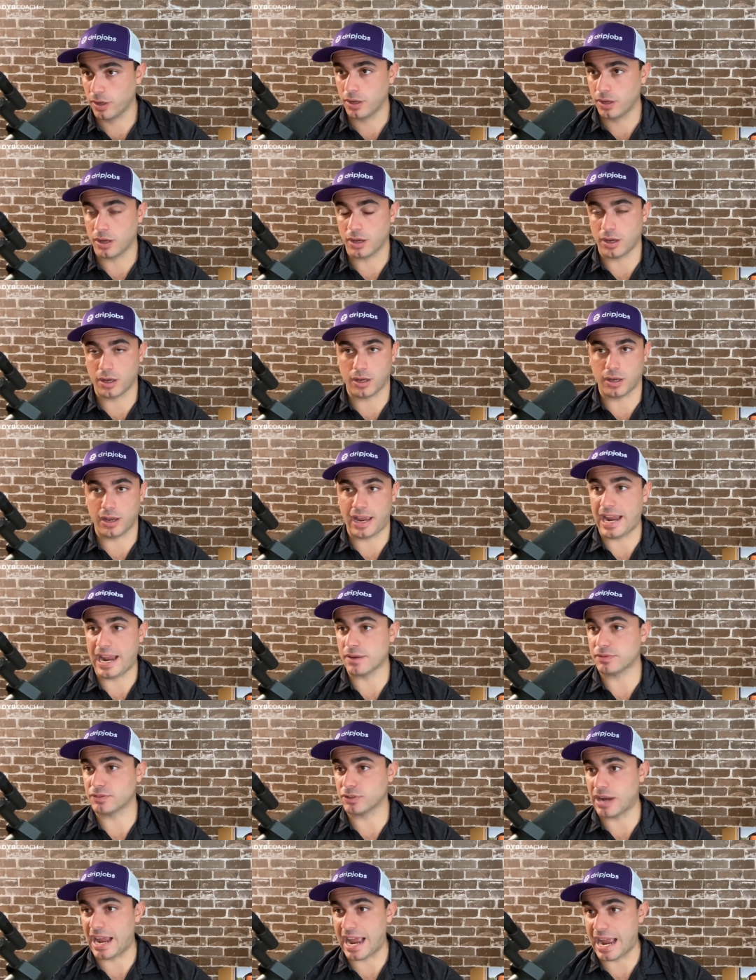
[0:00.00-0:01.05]
uh,
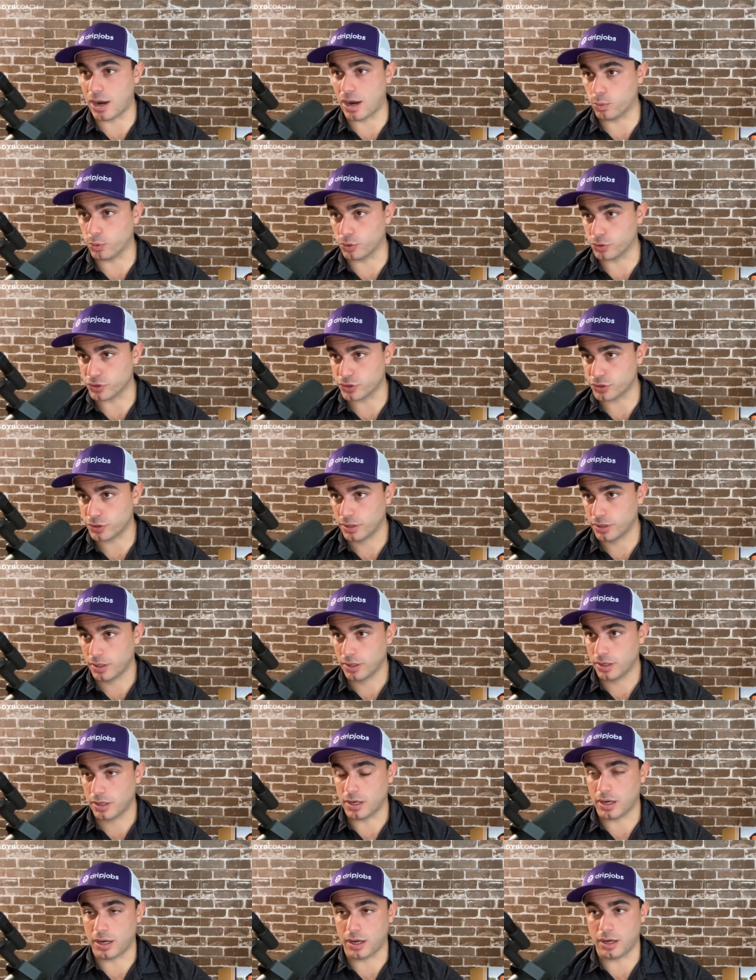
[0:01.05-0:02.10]
after hours
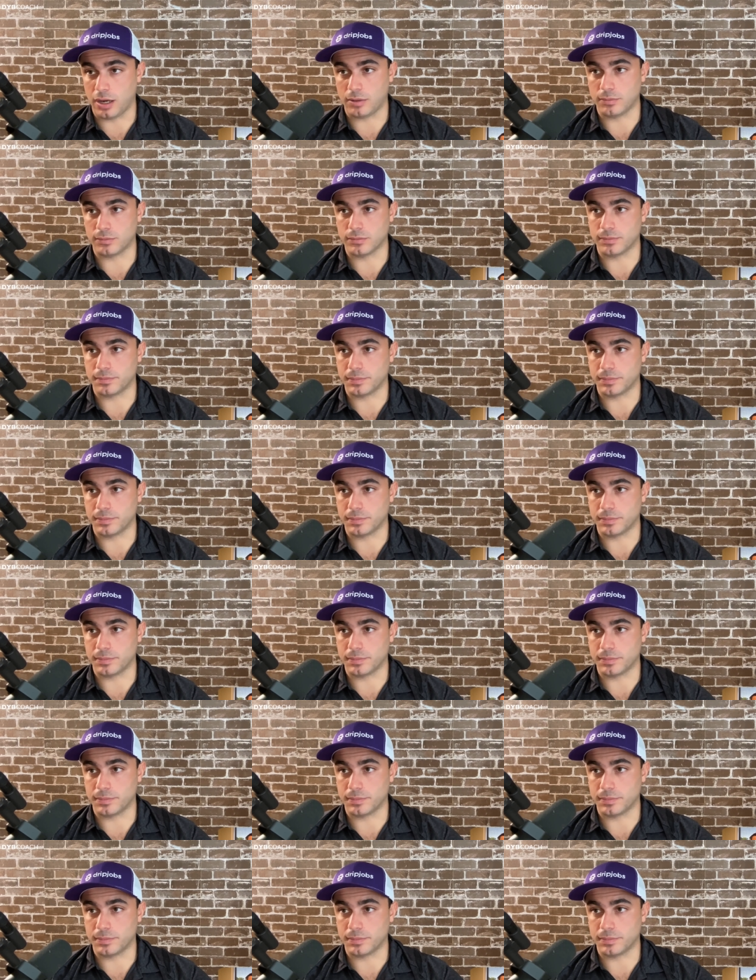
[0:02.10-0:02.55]
um,